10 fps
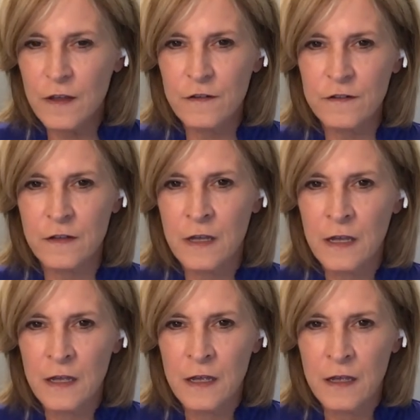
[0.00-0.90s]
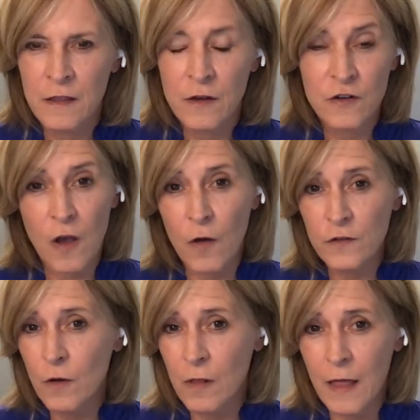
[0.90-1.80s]
this. There's
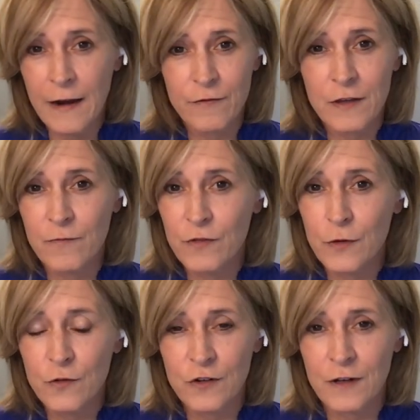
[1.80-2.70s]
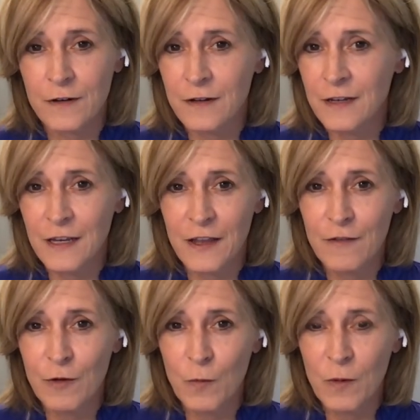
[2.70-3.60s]
also a lot of confusion, you know,
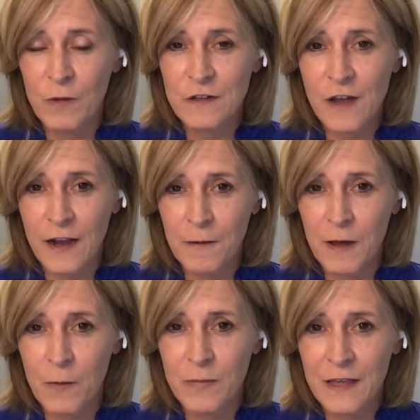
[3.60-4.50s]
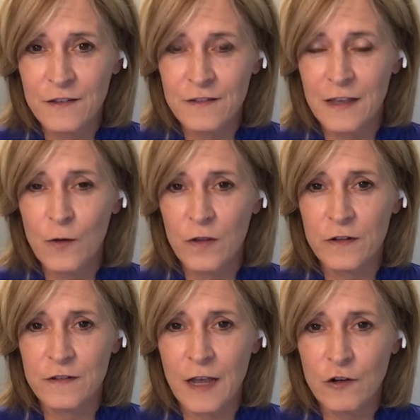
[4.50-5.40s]
even when we talk about being single and
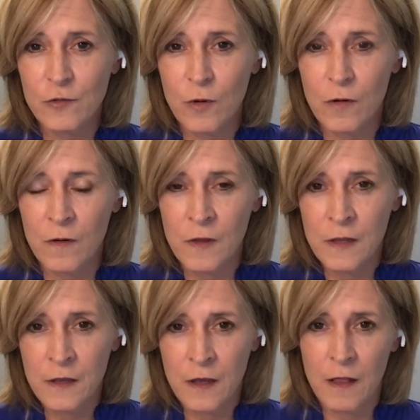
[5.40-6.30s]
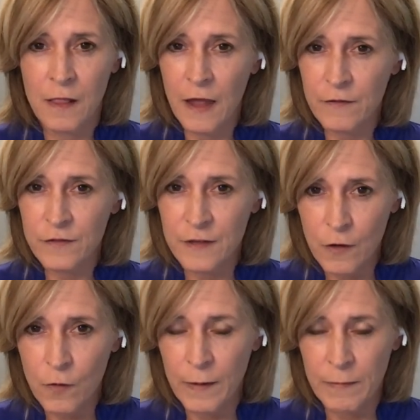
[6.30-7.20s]
sexual. A lot of
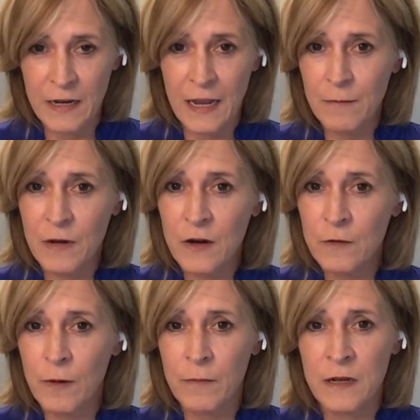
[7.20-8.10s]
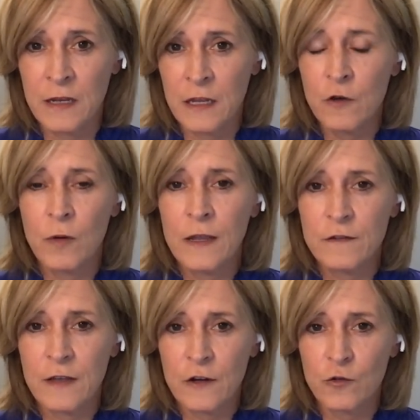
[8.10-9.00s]
single women and married women equate
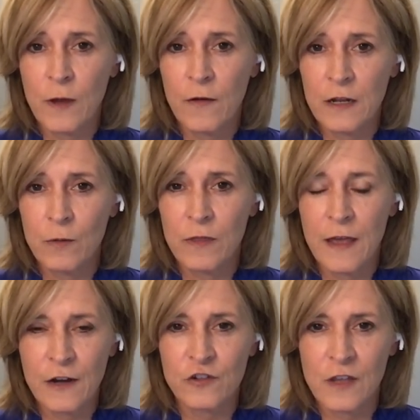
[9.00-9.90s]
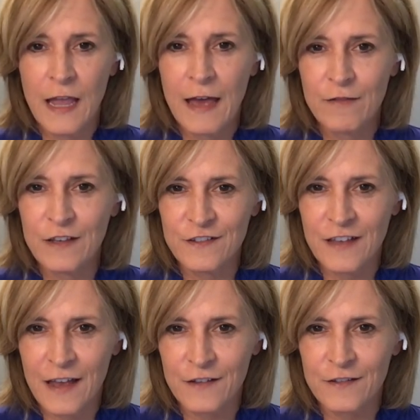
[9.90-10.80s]
sexuality with actually having
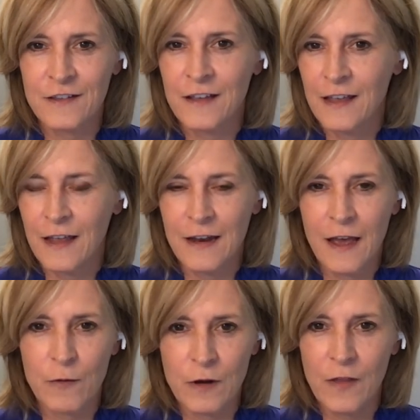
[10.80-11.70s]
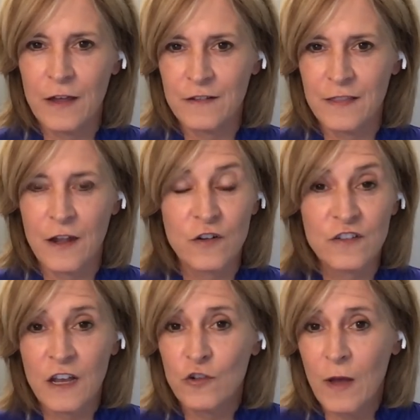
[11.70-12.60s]
sex and not realizing that our
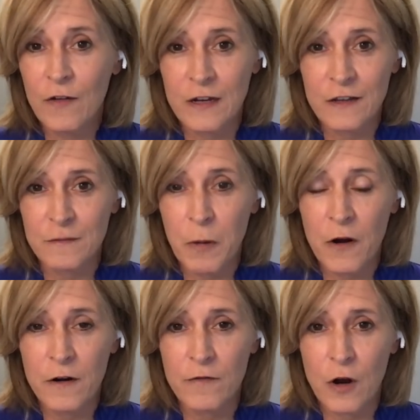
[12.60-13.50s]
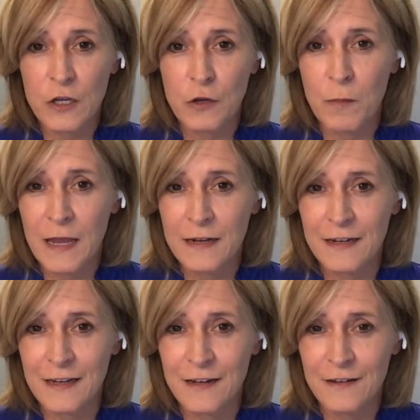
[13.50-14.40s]
sexuality is part of our
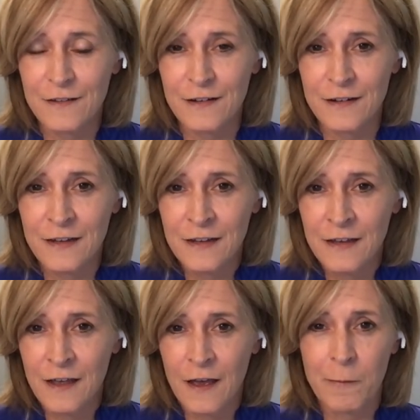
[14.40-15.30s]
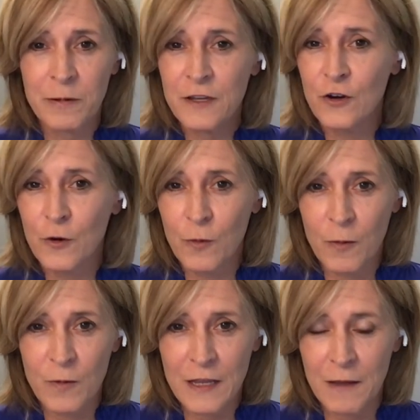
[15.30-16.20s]
humanity. It doesn't appear when
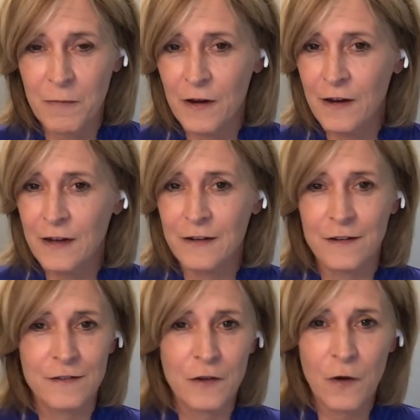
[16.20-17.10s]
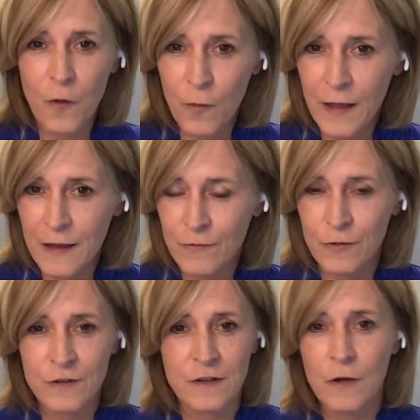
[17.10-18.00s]
we get married, it doesn't go away if we're
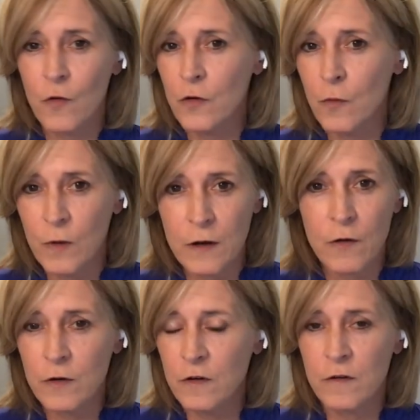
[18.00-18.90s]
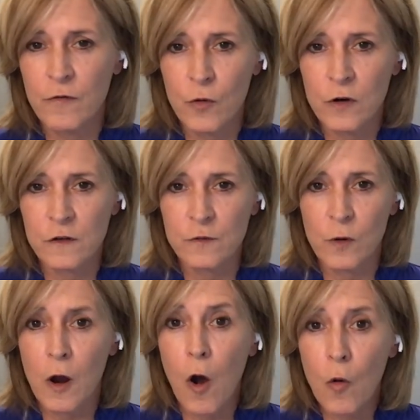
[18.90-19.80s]
single or widowed or divorced.
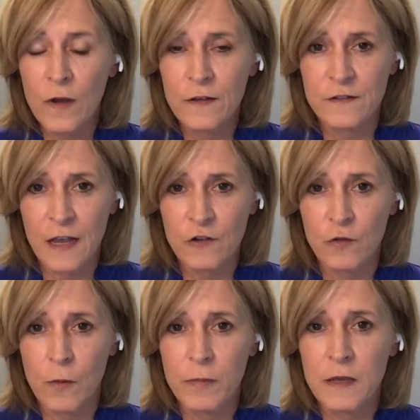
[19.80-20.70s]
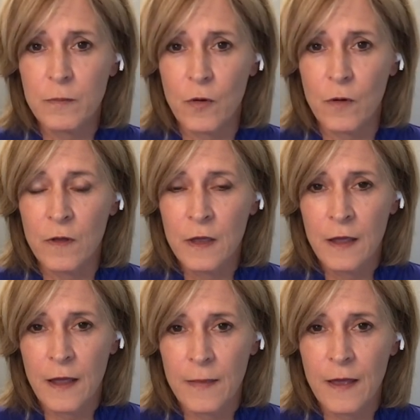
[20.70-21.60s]
We're always sexual people,
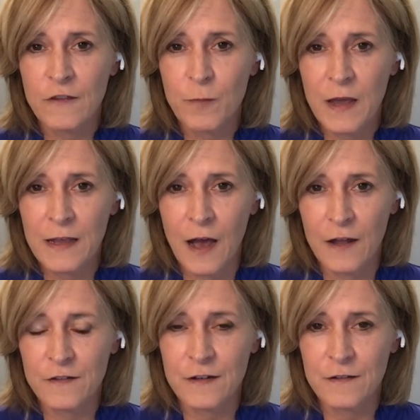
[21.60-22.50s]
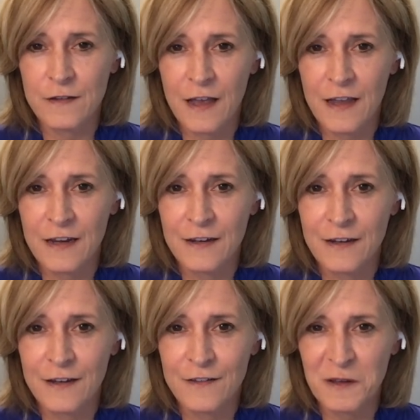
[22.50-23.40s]
and that's by God's design.
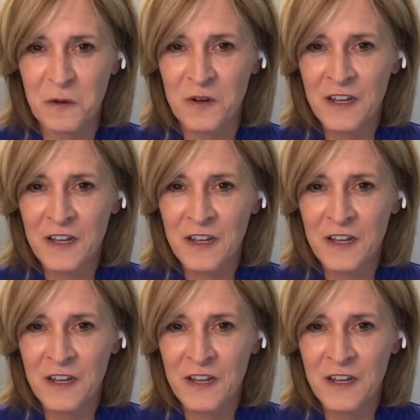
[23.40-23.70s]
And so,